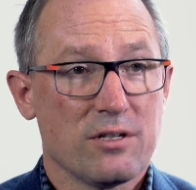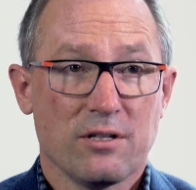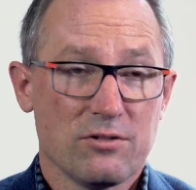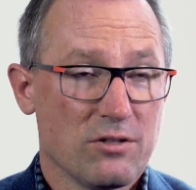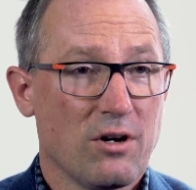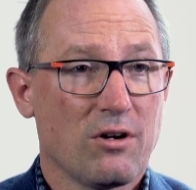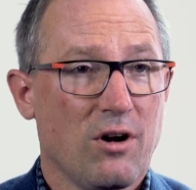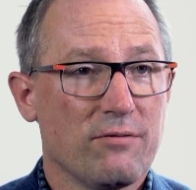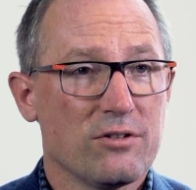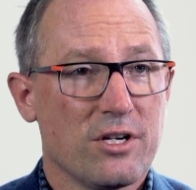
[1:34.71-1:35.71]
and there's a lot of
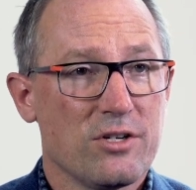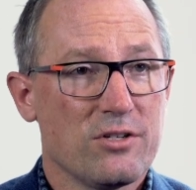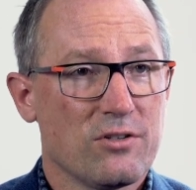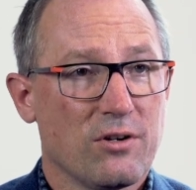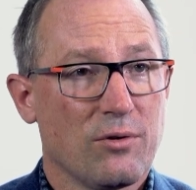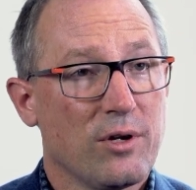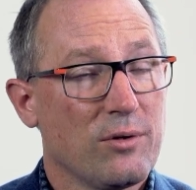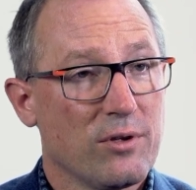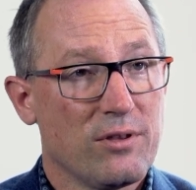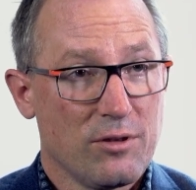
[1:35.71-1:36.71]
conversations
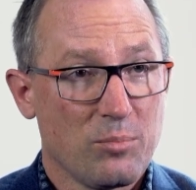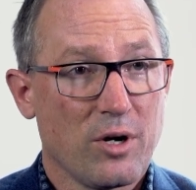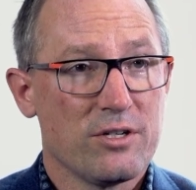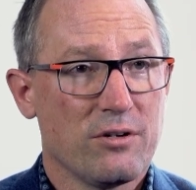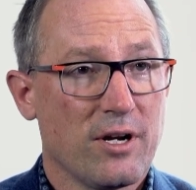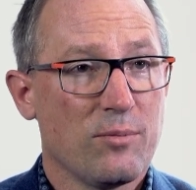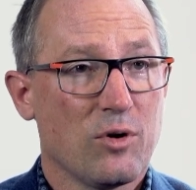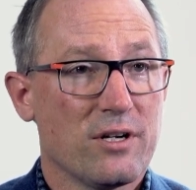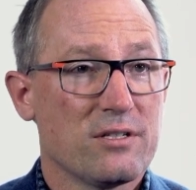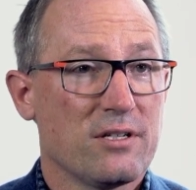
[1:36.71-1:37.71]
ongoing with the price of uranium where it is